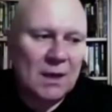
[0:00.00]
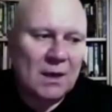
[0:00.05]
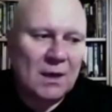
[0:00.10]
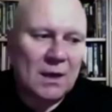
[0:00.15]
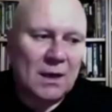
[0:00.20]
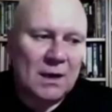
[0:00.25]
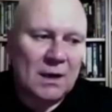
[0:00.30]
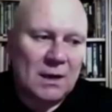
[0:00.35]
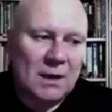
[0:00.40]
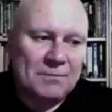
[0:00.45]

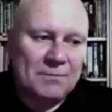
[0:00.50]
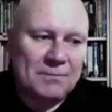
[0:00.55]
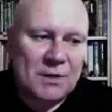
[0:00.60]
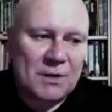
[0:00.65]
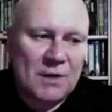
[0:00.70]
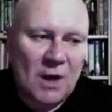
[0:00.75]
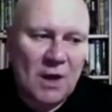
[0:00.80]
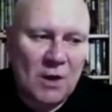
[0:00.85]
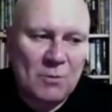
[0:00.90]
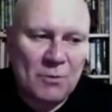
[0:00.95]
The
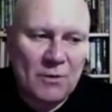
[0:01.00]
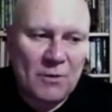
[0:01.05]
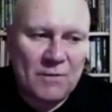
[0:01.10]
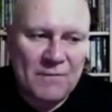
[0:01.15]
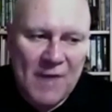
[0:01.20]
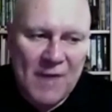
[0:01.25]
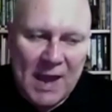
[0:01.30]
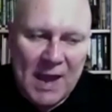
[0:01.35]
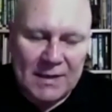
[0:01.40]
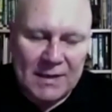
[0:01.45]
Toba
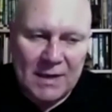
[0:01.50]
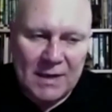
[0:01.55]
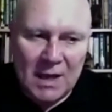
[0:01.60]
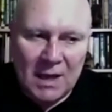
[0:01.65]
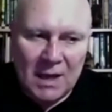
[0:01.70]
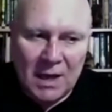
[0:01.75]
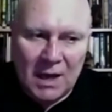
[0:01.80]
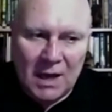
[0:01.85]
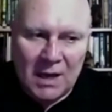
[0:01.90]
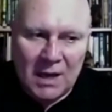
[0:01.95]
event,
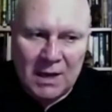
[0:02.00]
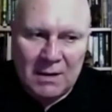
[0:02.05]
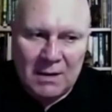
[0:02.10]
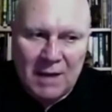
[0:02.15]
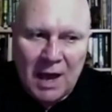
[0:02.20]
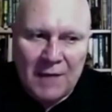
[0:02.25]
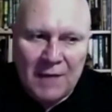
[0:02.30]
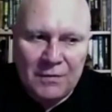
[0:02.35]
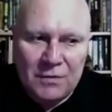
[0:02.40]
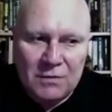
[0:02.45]

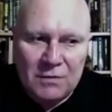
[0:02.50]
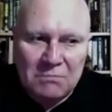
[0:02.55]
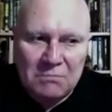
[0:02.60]
and